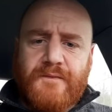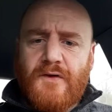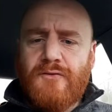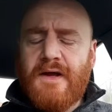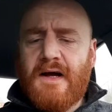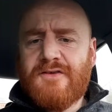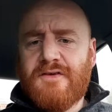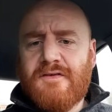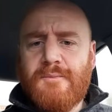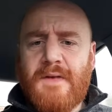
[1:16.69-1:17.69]

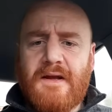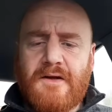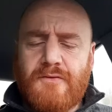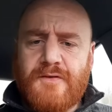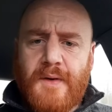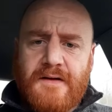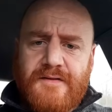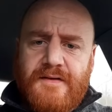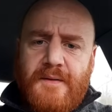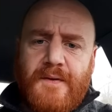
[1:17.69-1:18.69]
reactions and medical responses
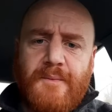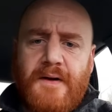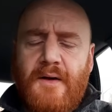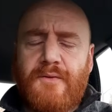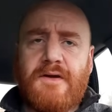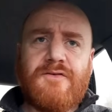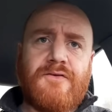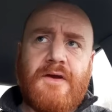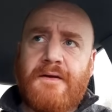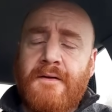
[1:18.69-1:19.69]
to the people that were injured,
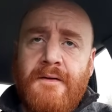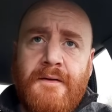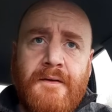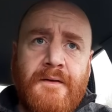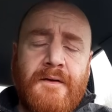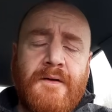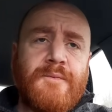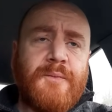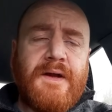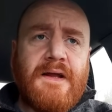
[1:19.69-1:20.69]
right?
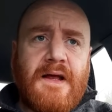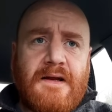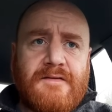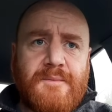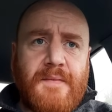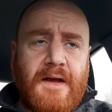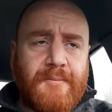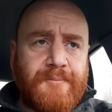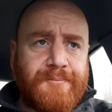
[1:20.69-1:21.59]
But be that as it may,